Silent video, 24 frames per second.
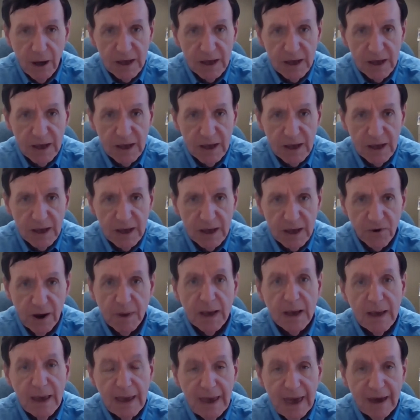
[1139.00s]
from,
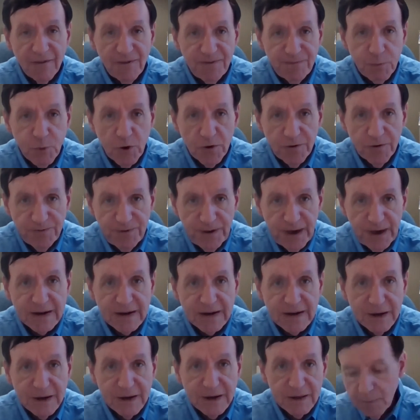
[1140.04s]
have
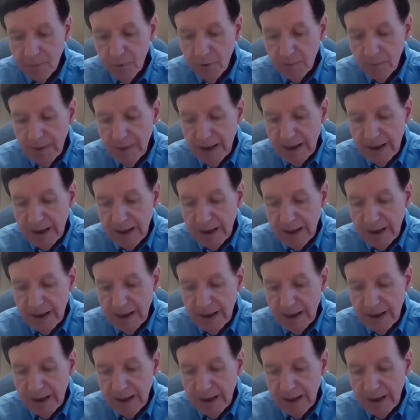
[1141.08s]
perfected the